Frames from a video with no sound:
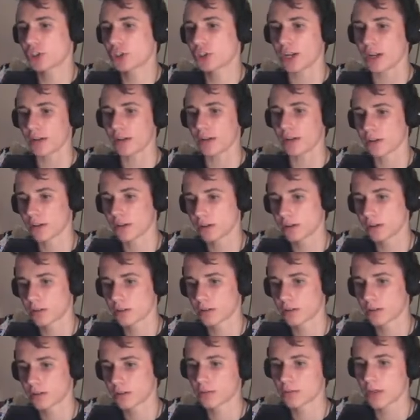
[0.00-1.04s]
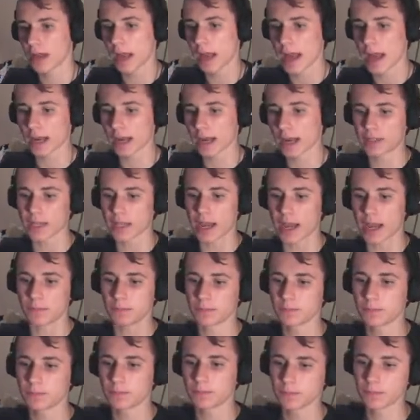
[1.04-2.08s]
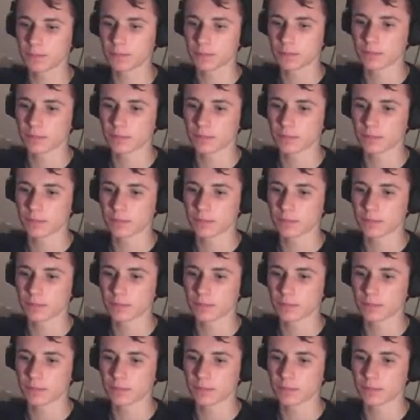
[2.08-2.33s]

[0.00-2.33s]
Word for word: Oh, shit. And I'm dead.